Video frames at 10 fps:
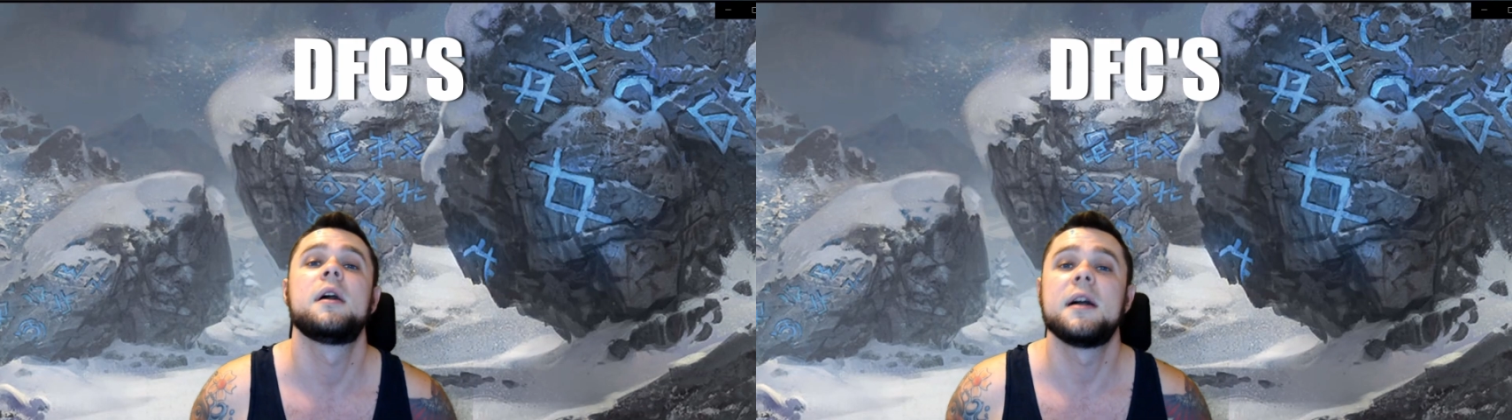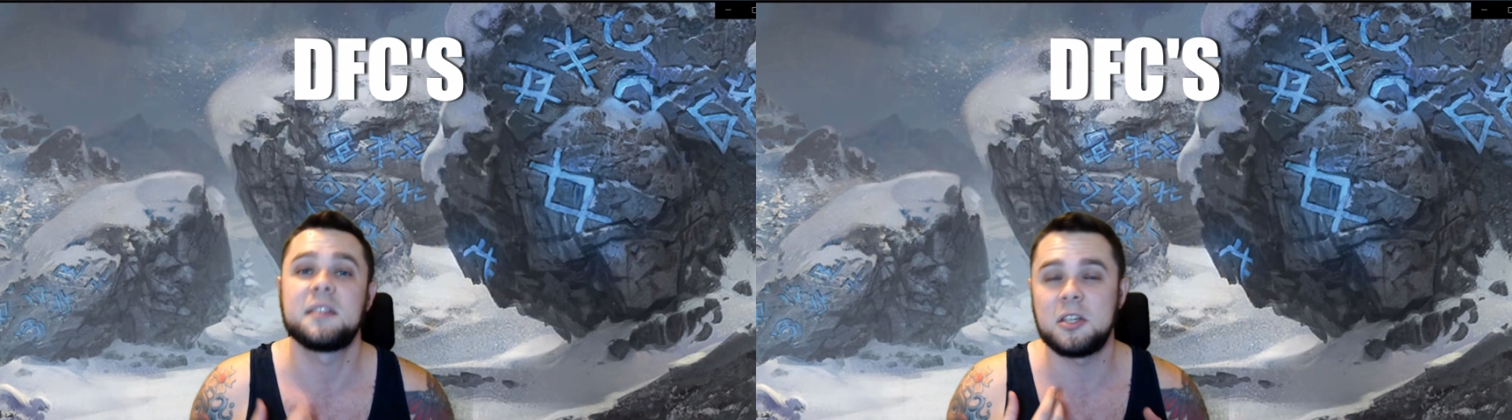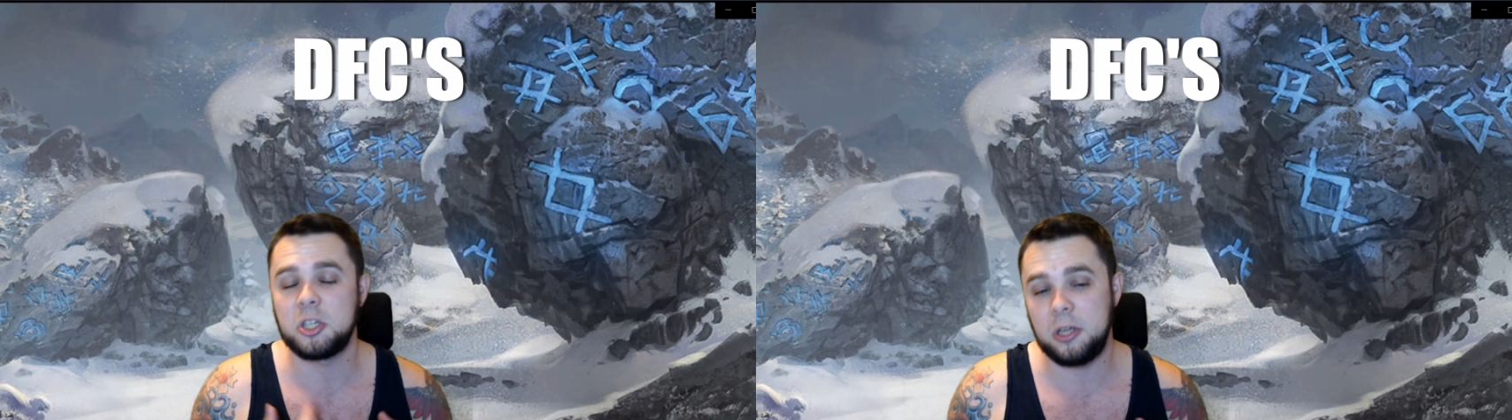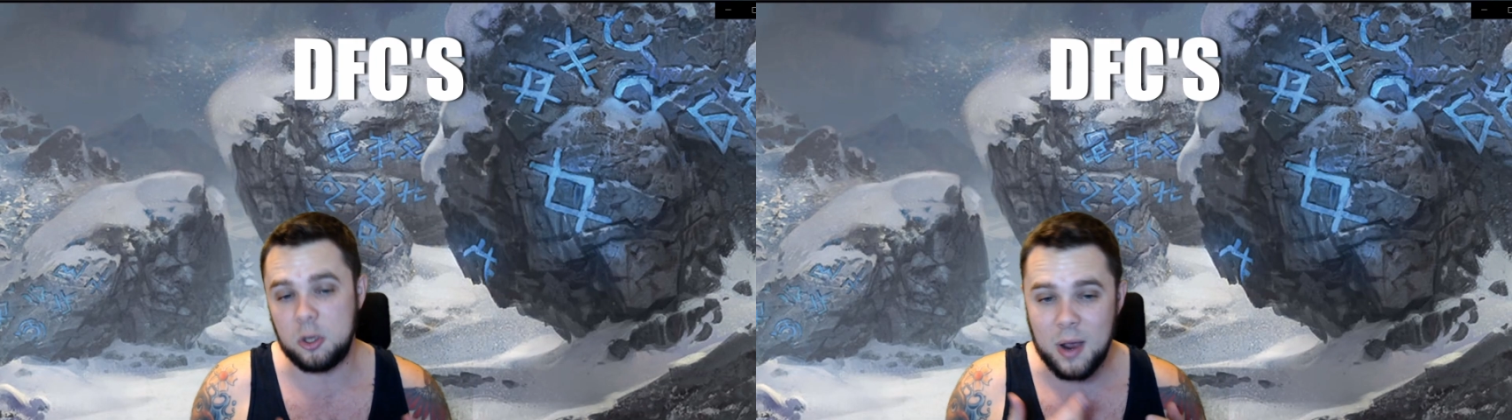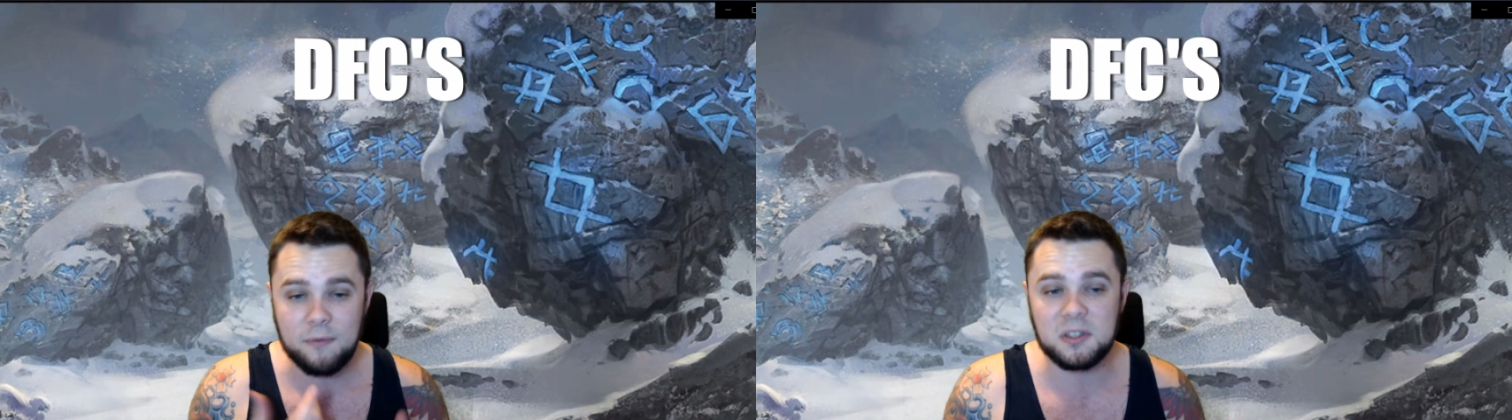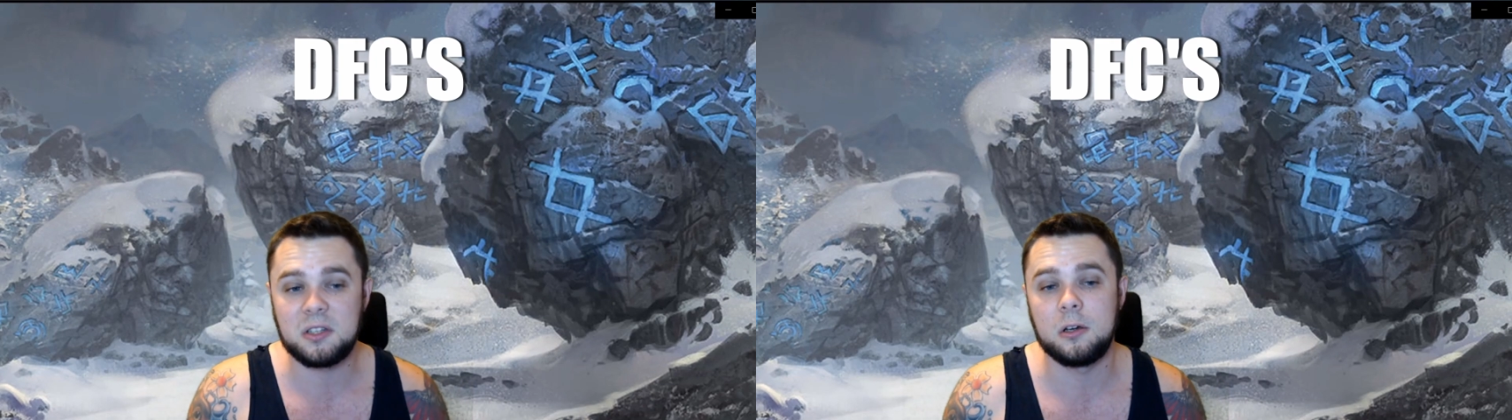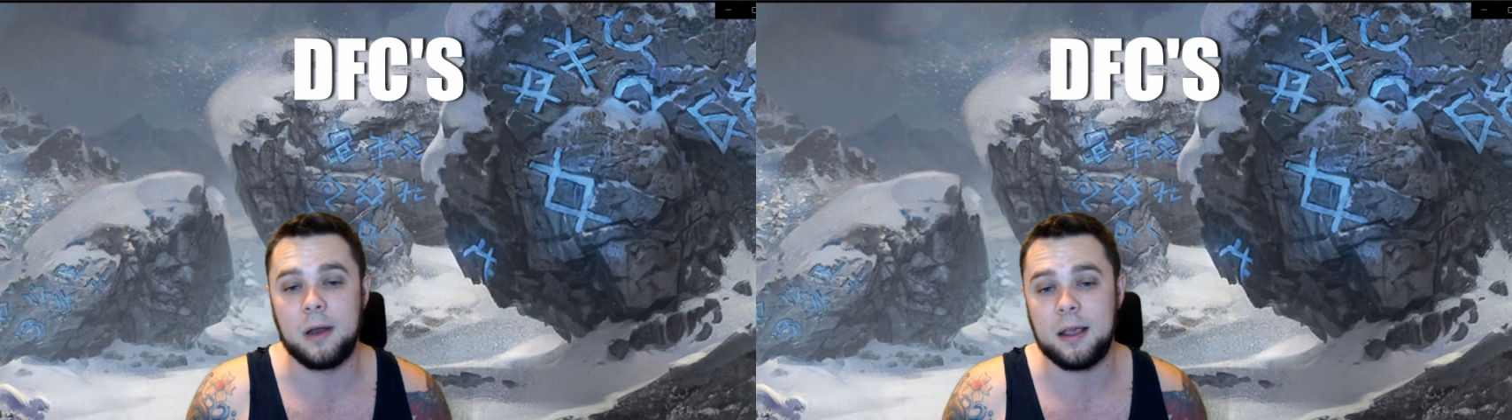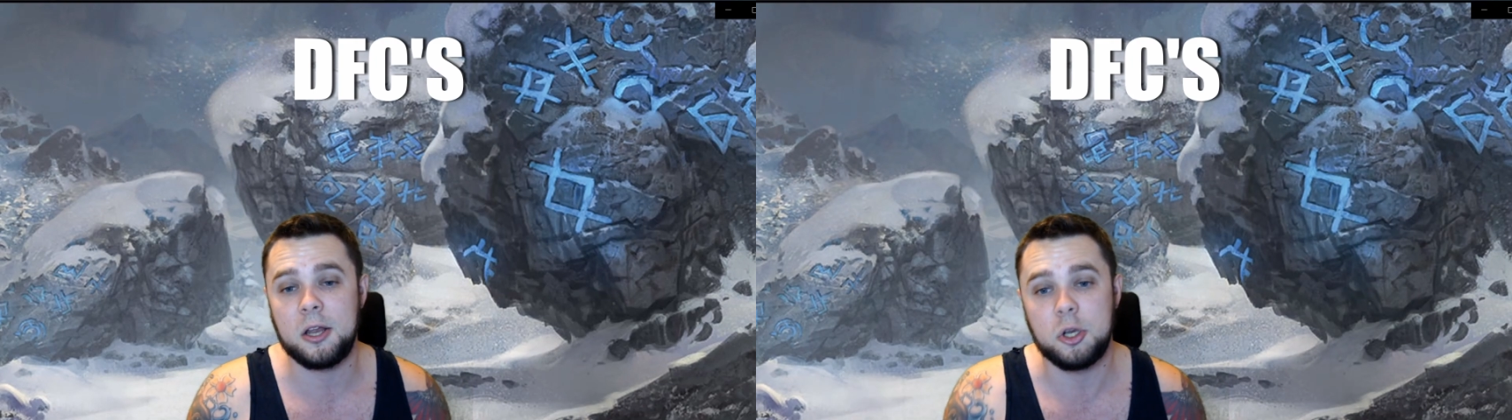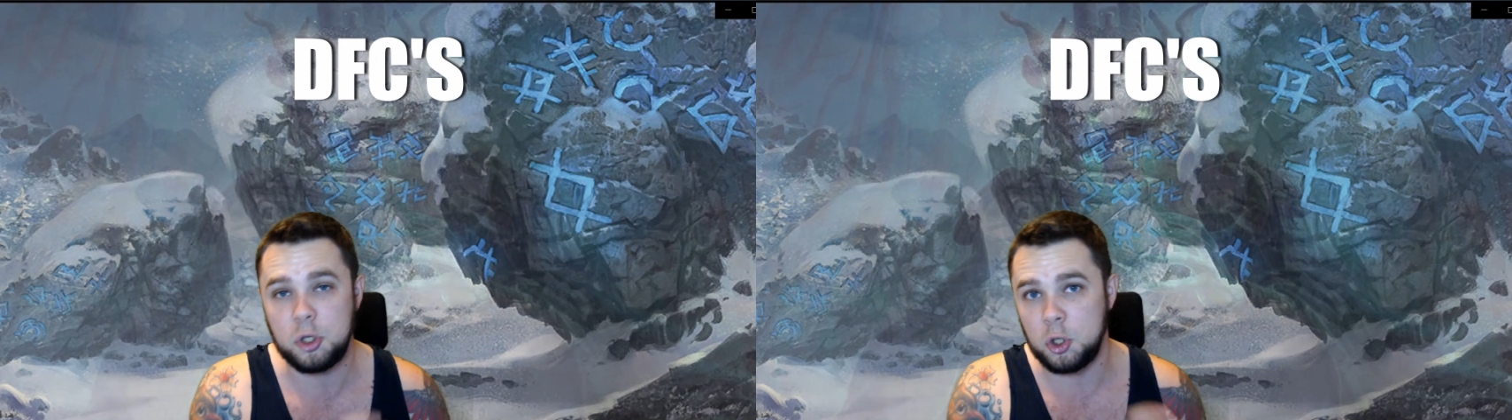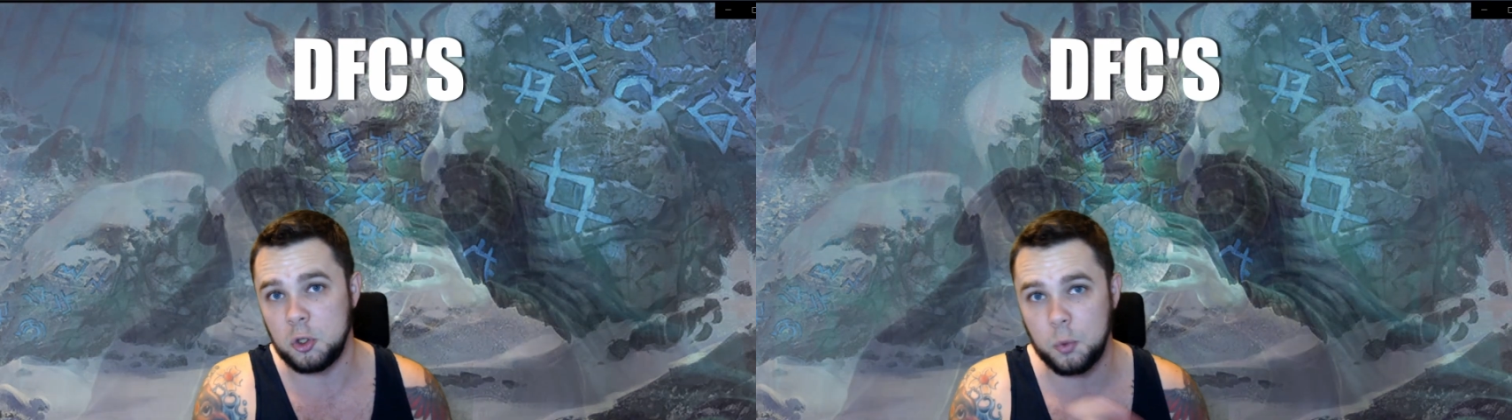Essentially, you have this in your hand, you
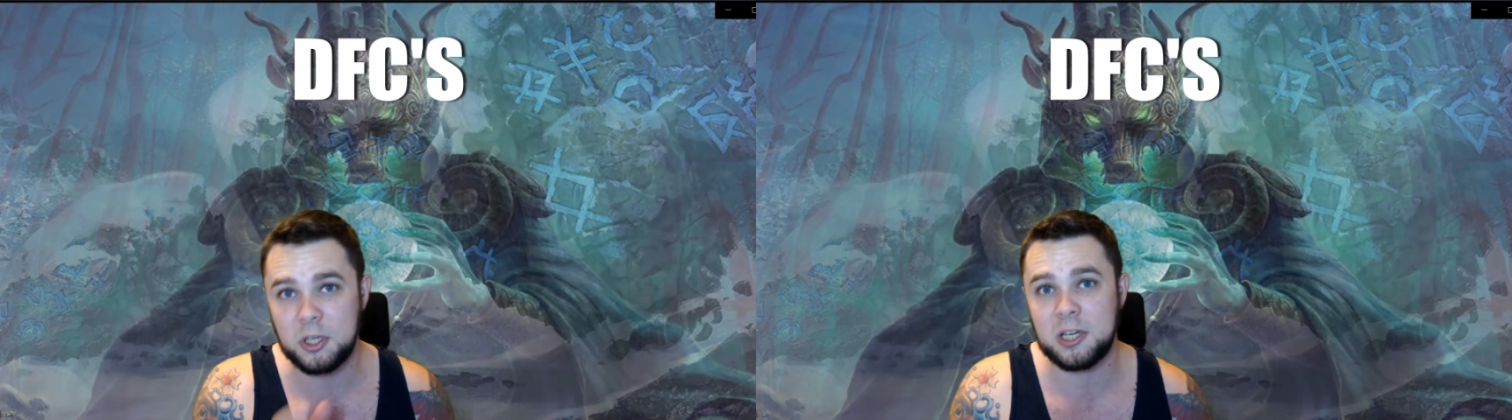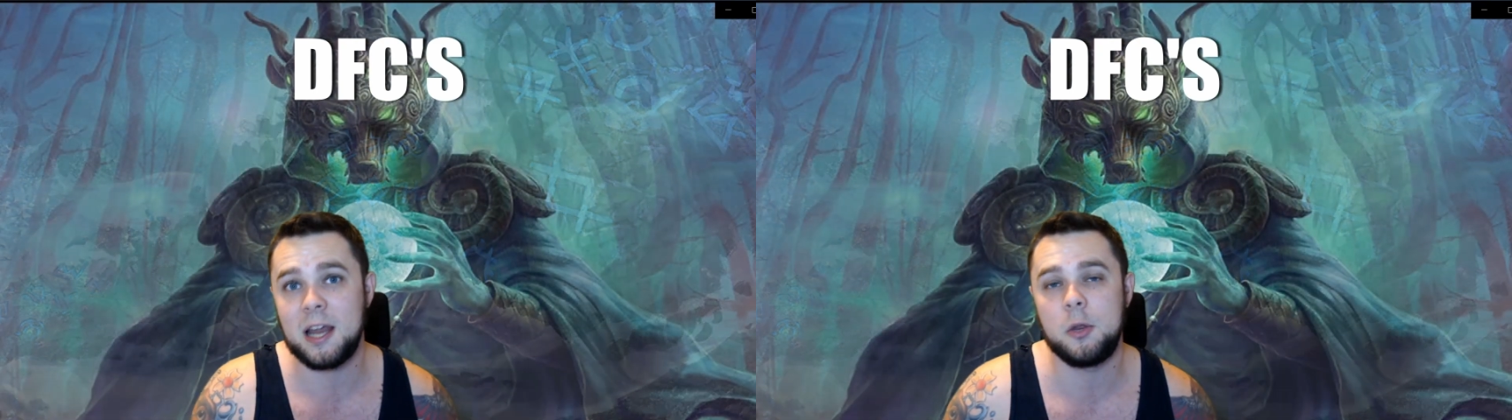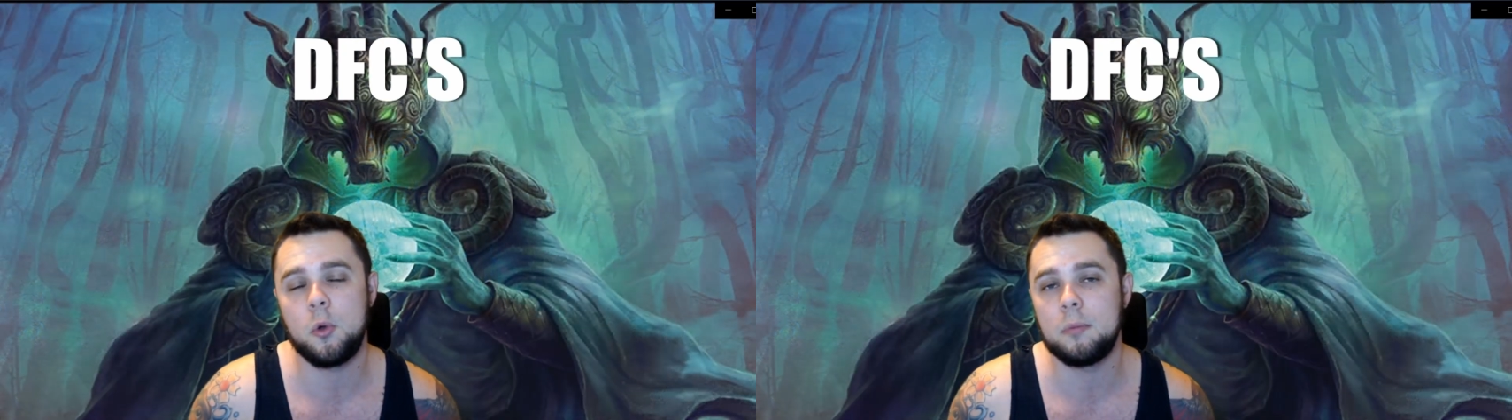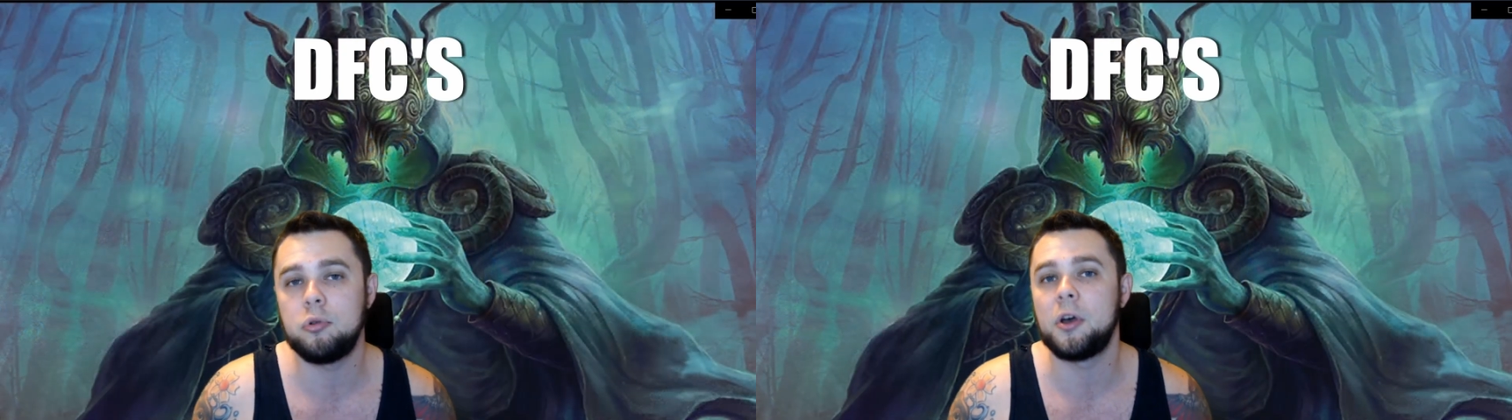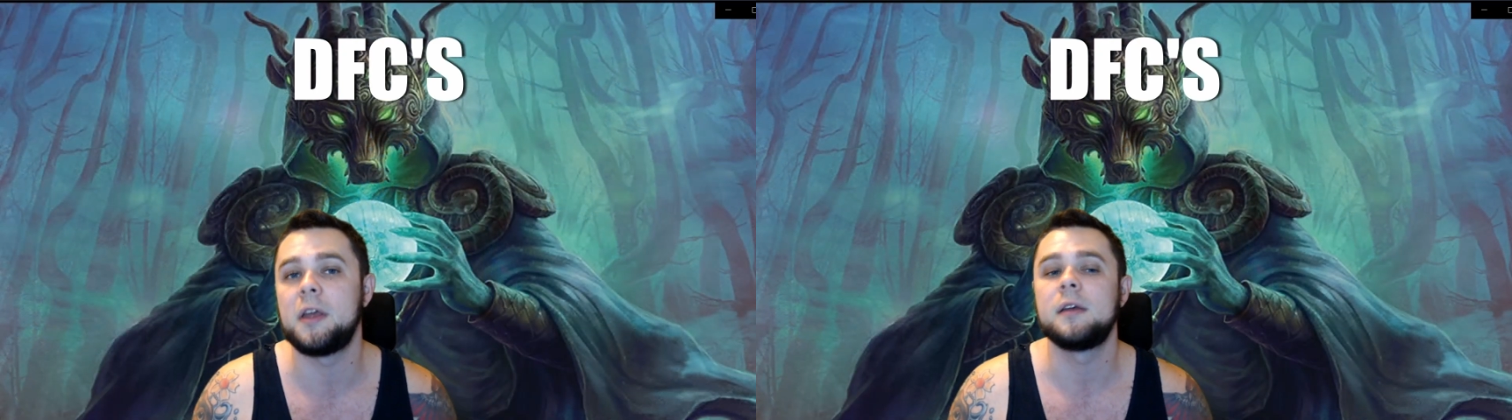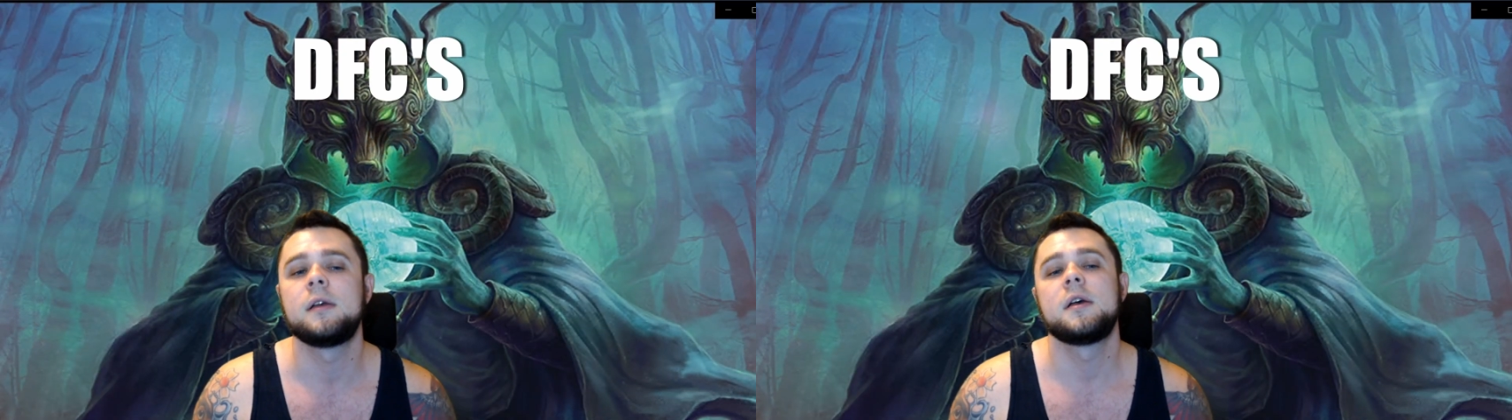choose which side you want to play.